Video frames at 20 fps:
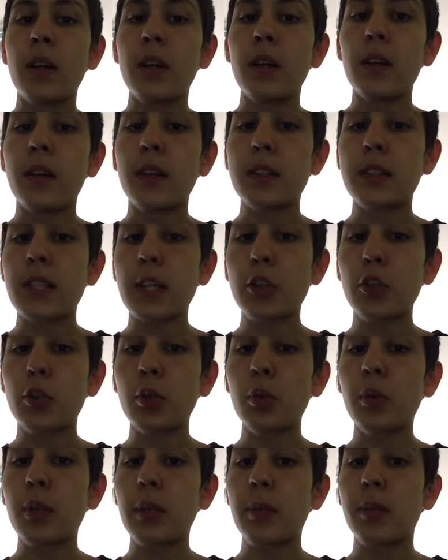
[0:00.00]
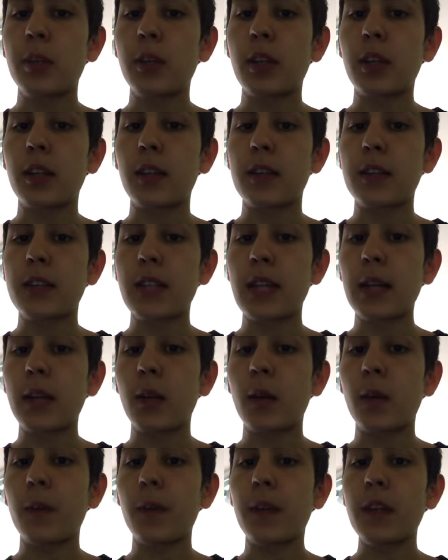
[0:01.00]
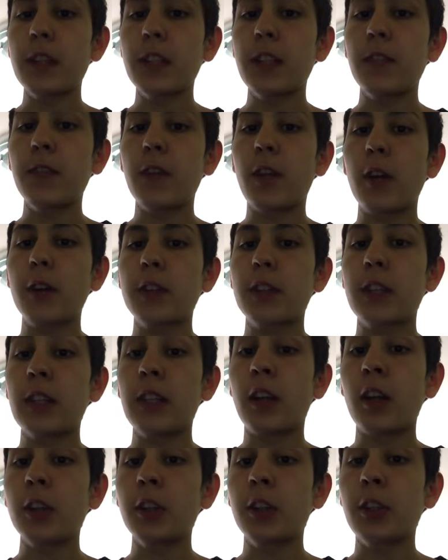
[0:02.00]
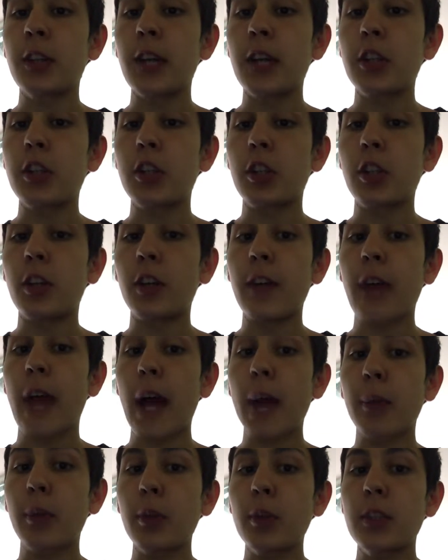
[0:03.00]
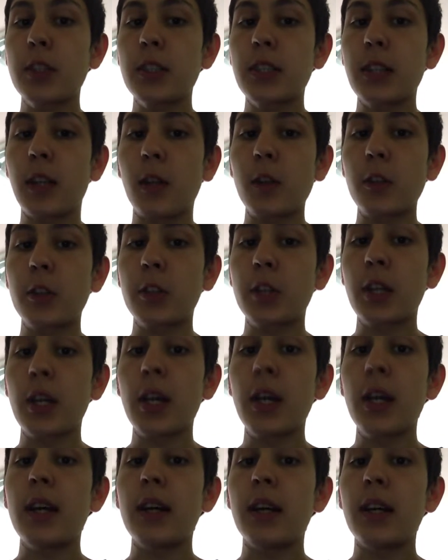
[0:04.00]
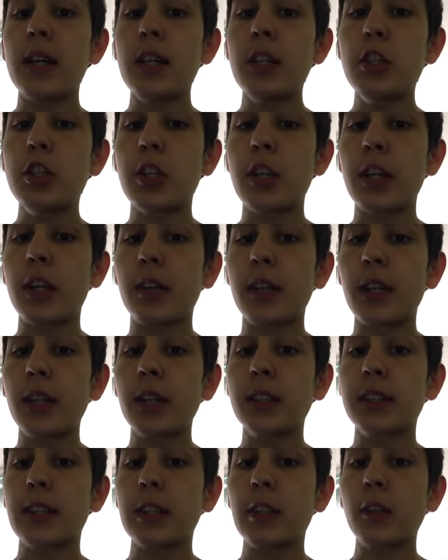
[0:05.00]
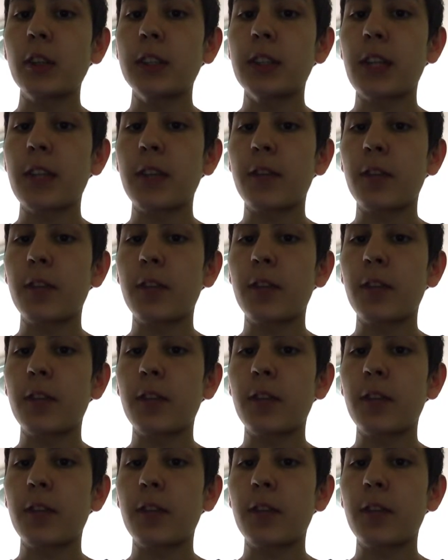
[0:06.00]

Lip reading: The sexual reproductive cycle thus involves an alternation of haploid cells, each carrying a single set of